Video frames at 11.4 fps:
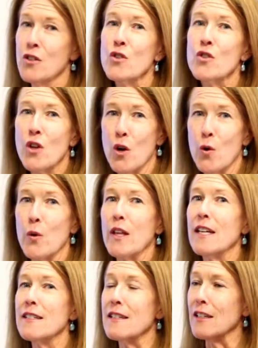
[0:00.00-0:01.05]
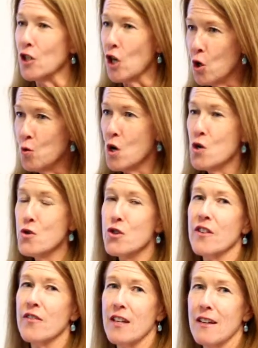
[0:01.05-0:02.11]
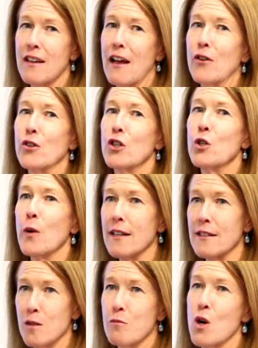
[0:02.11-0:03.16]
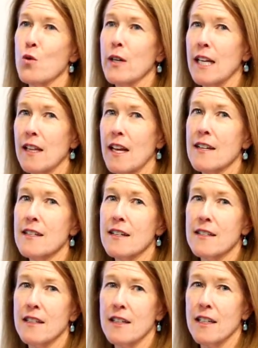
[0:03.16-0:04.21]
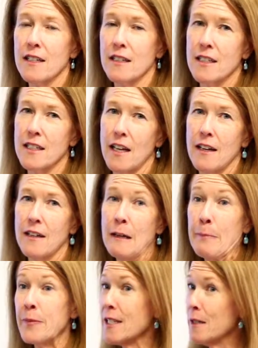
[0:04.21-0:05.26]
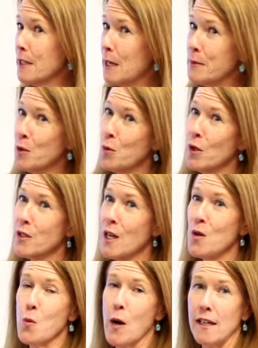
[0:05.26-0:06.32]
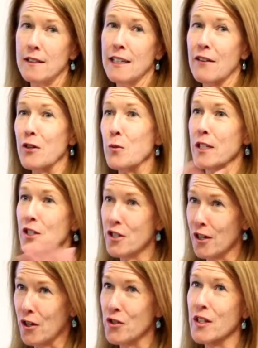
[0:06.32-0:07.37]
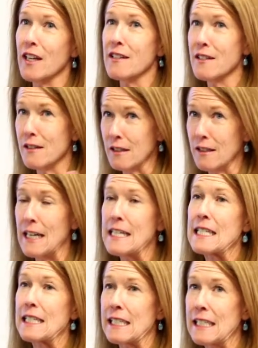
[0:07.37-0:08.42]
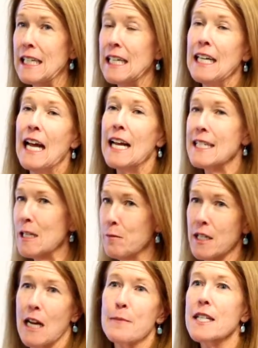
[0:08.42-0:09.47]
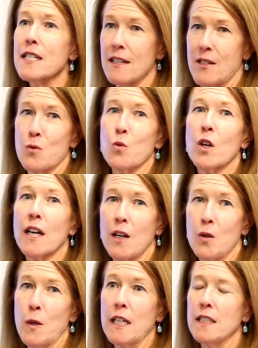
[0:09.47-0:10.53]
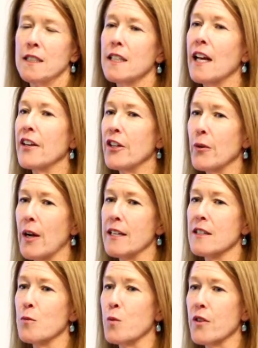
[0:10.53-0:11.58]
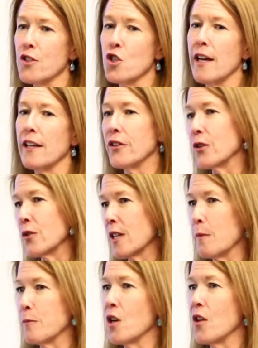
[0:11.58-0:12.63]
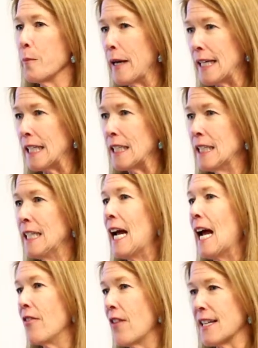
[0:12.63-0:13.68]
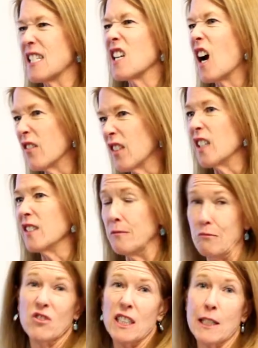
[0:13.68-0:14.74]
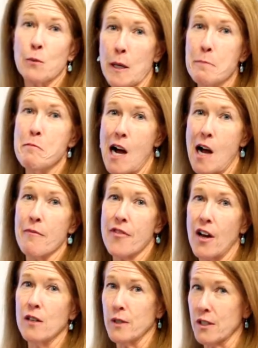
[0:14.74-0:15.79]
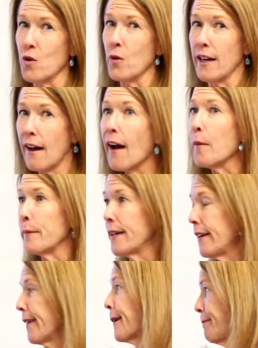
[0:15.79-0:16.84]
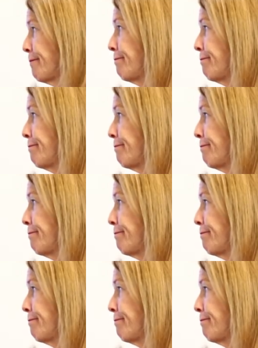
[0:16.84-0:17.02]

So it's the co-owner of the account who ends up owning the assets at the end of the day. Sometimes it works out well and everyone shares and gets along nicely, and sometimes it doesn't work out well and you end up with a child who's kept all the money, and that's not really what mom thought was going to happen here.